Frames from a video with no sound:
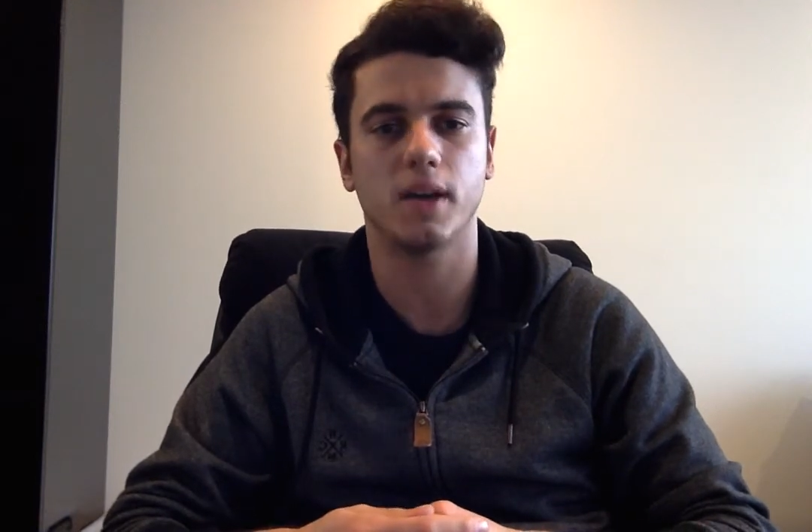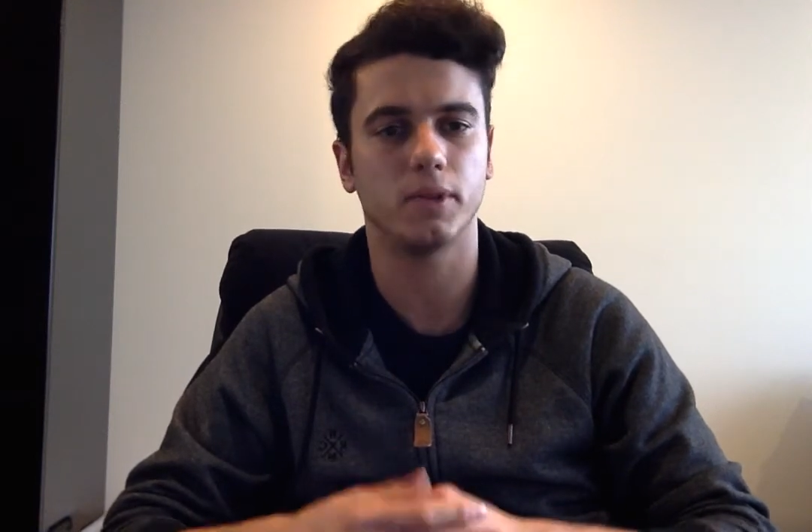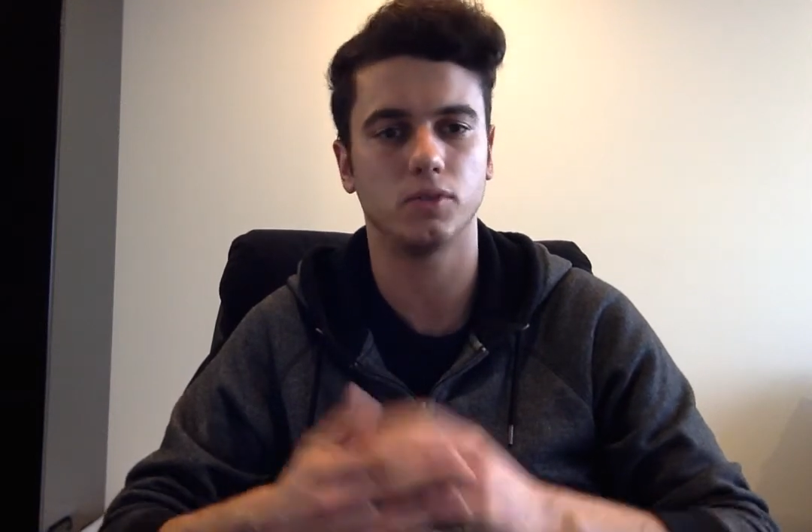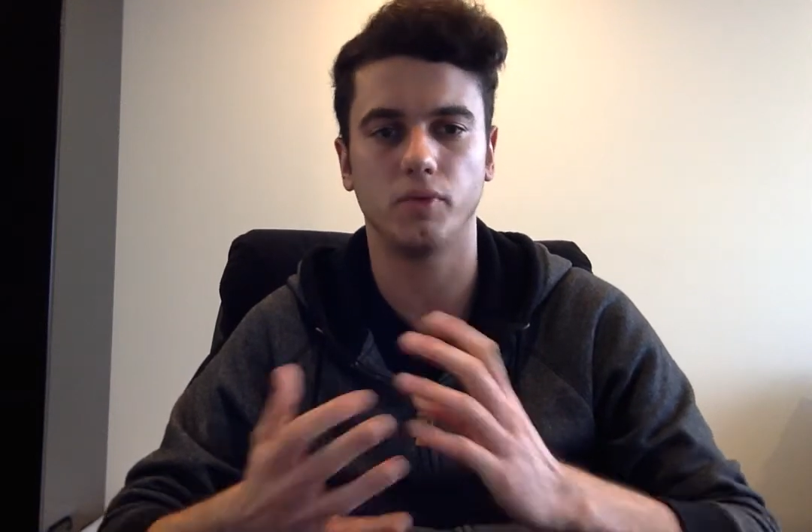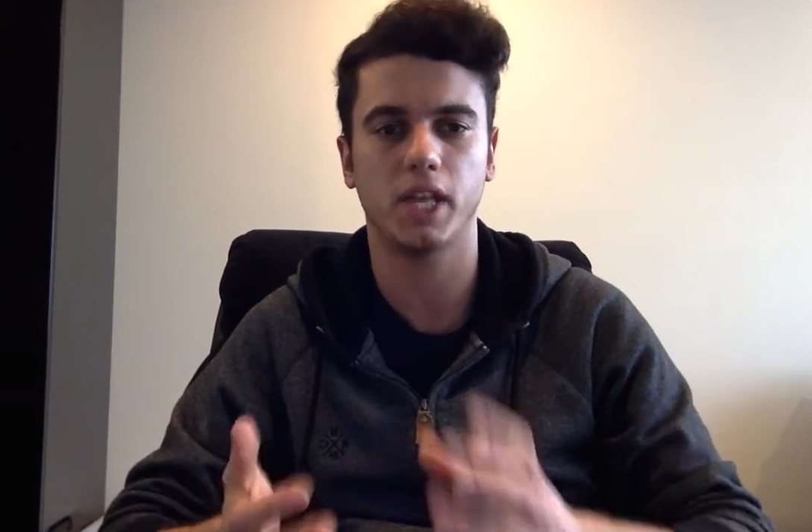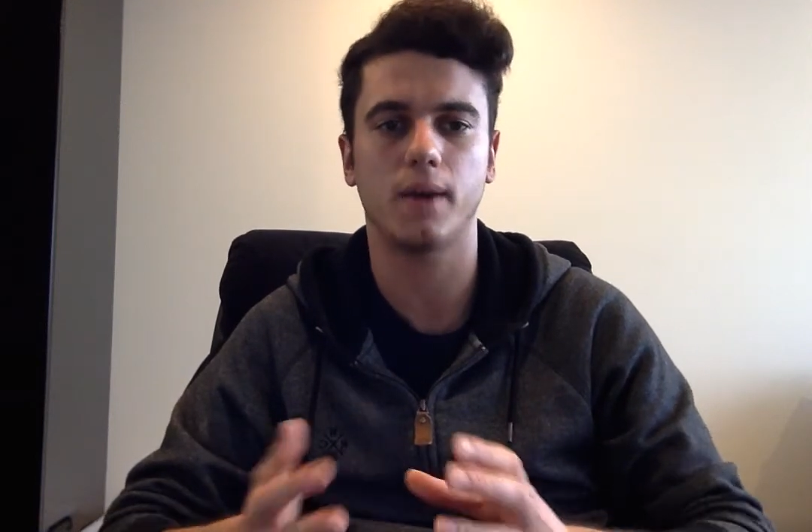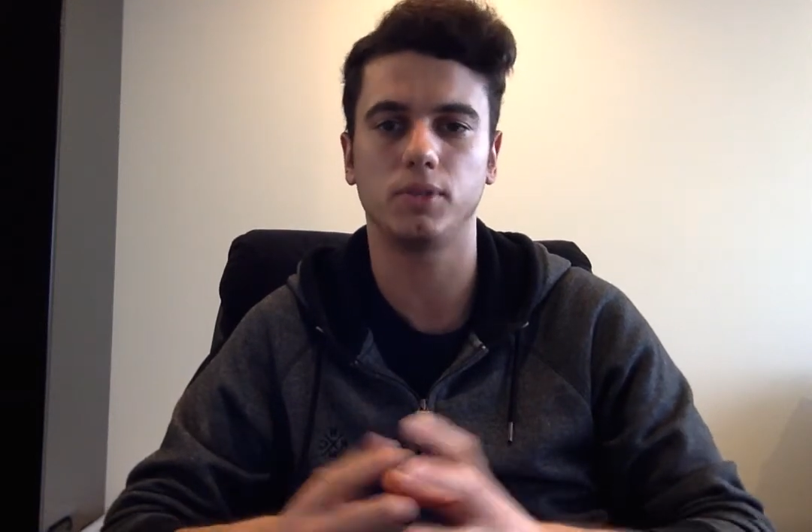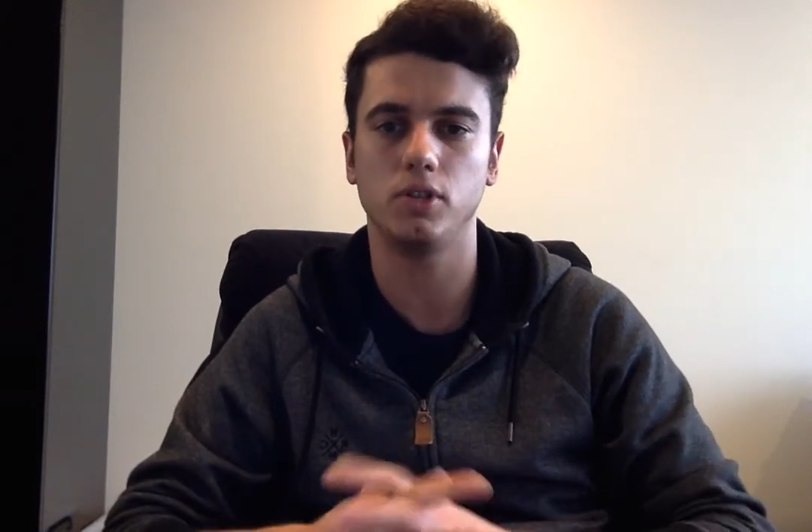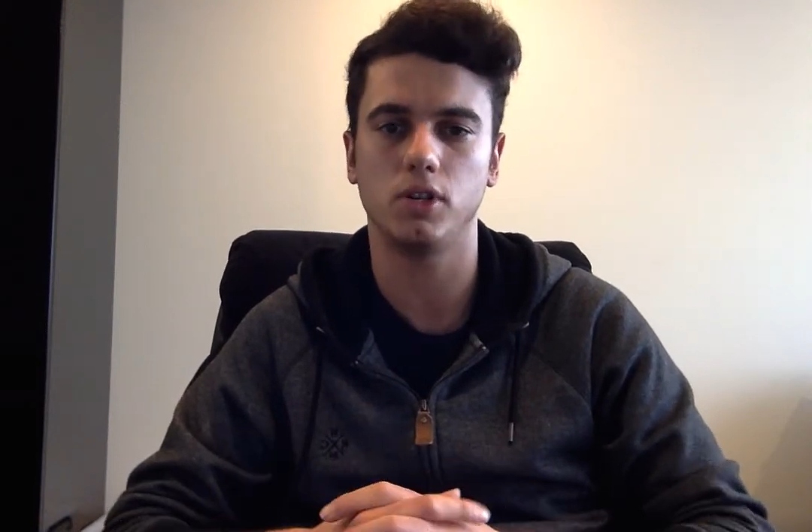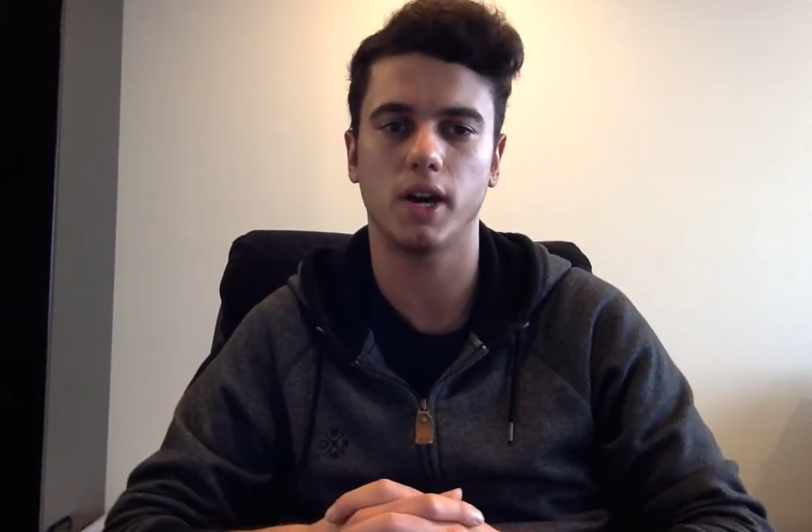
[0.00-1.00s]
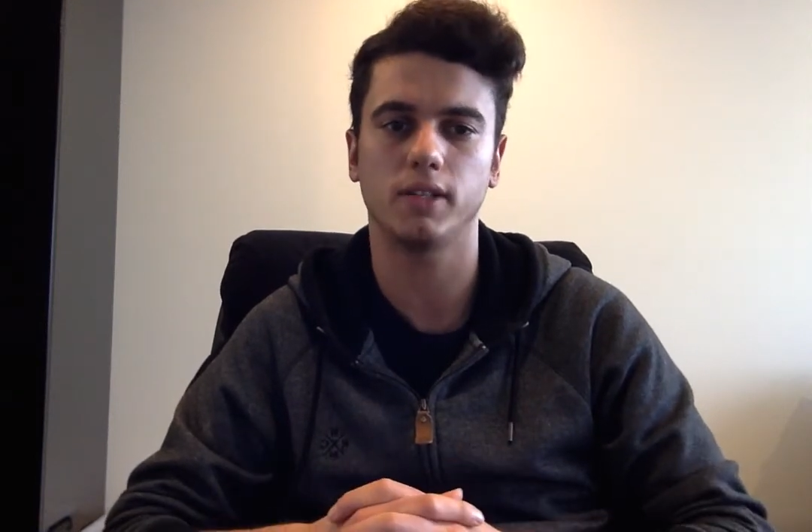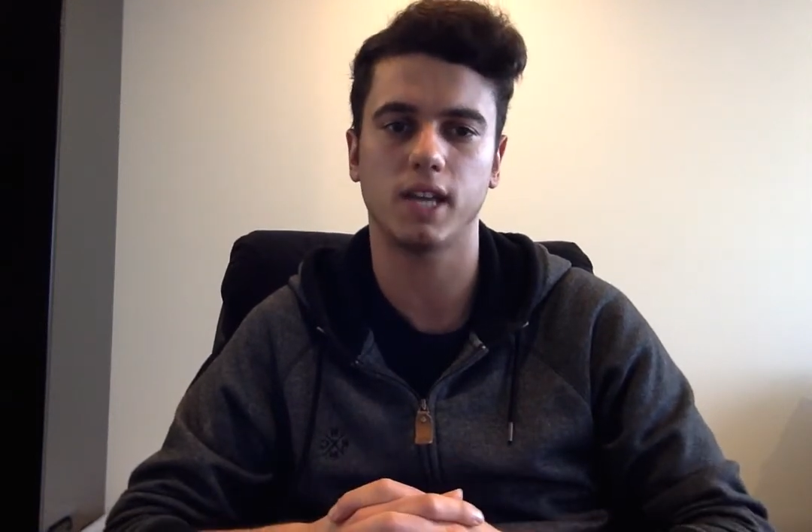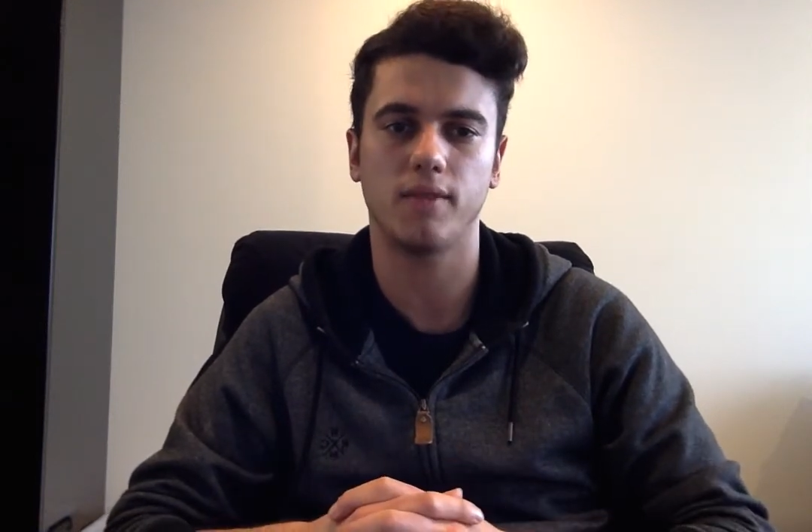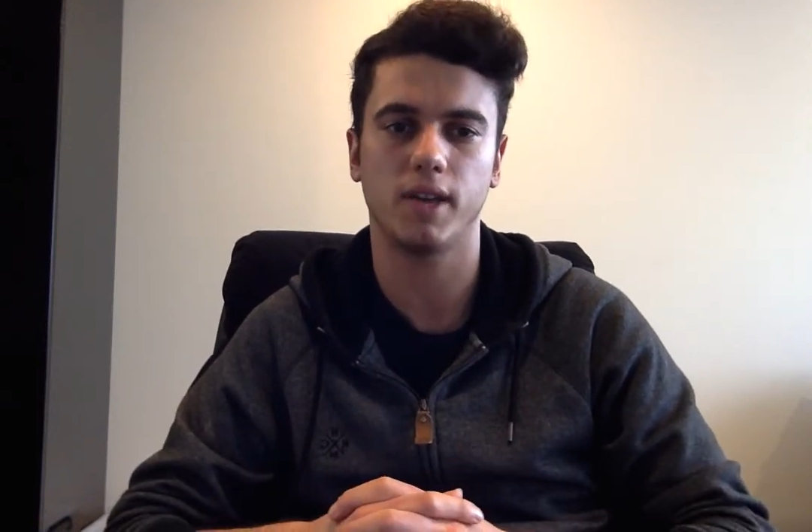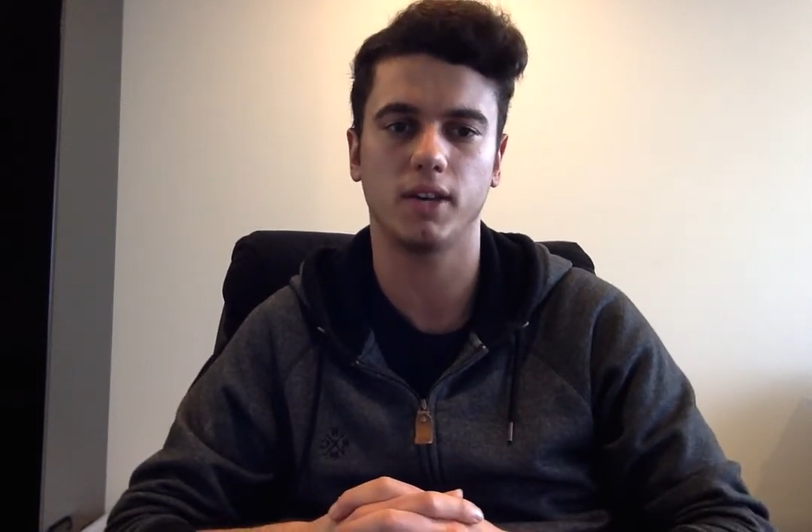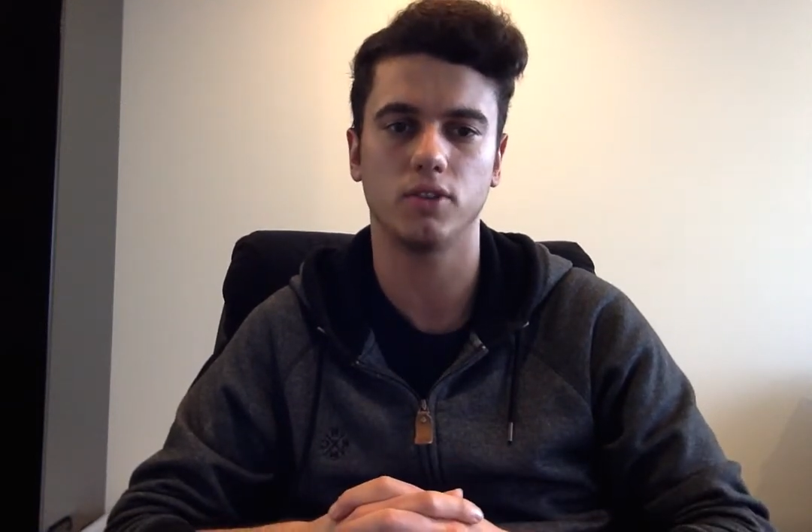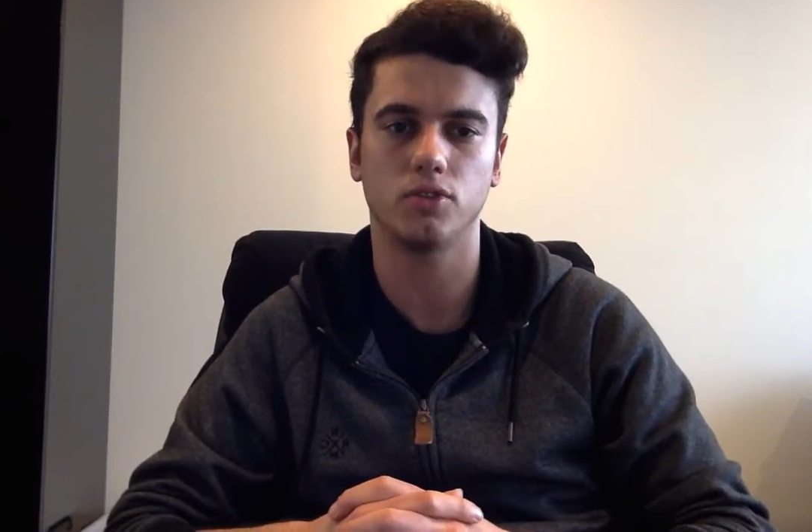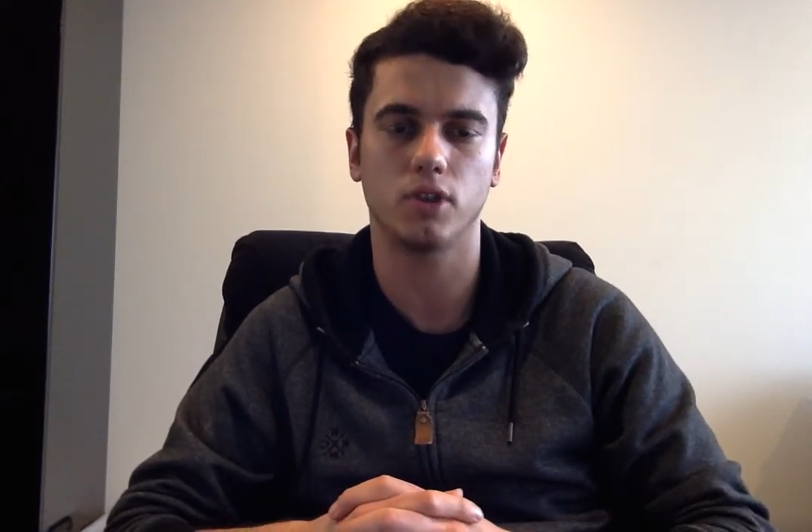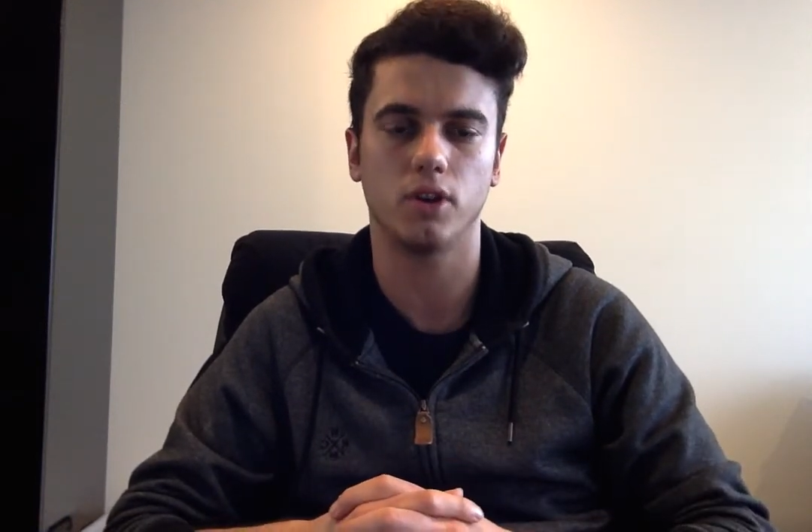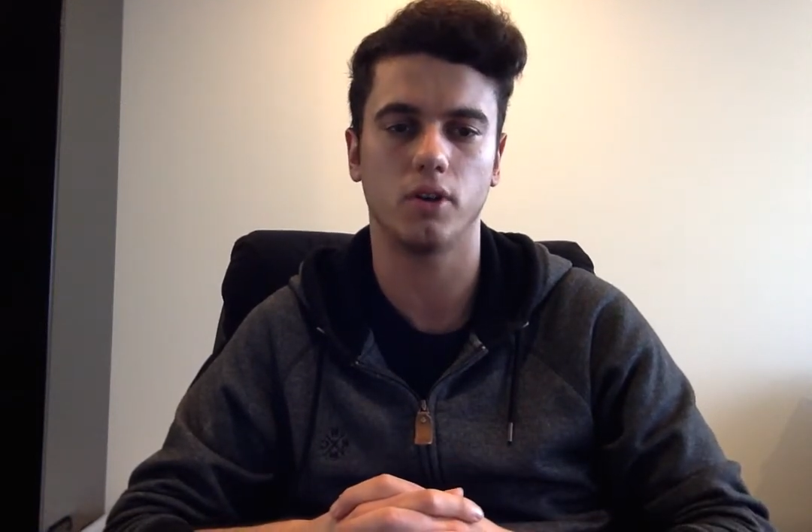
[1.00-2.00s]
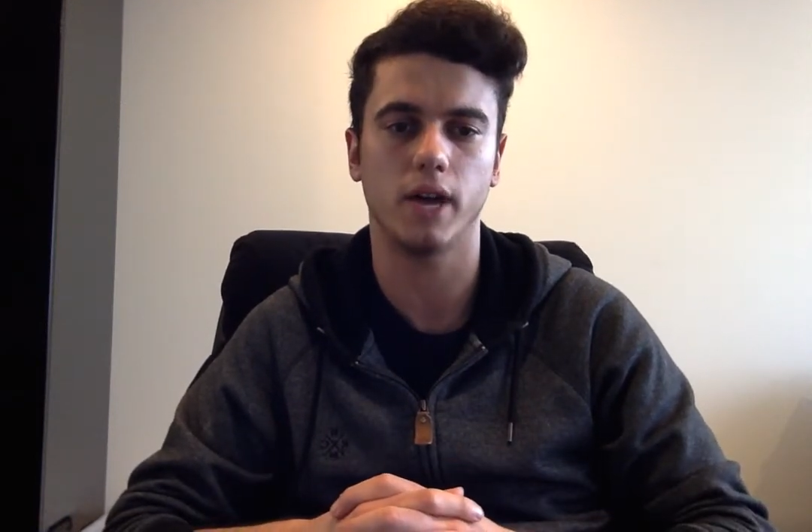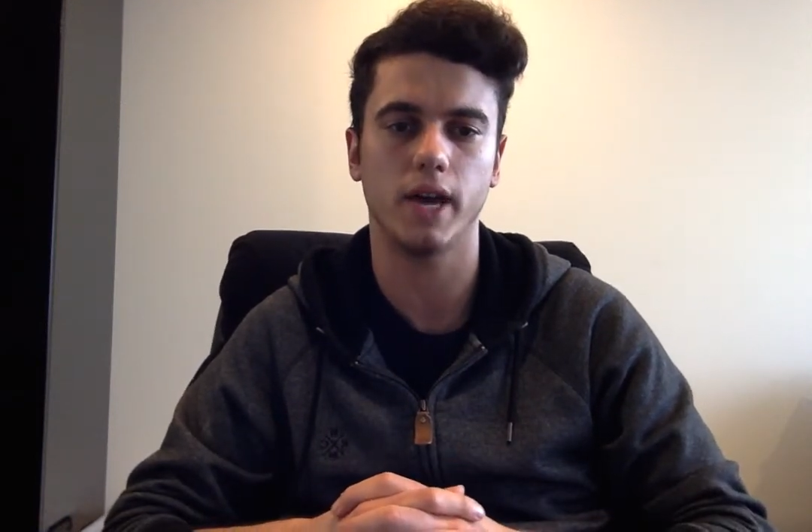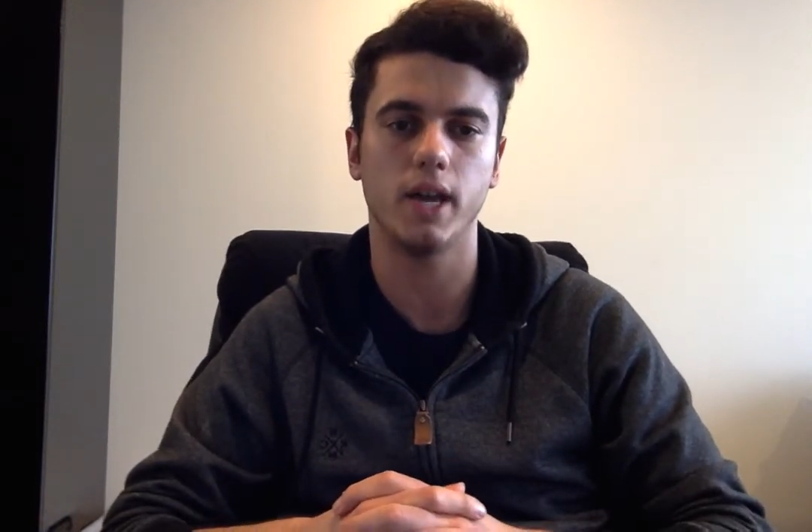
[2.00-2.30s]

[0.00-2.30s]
It's really up to you guys to have that control.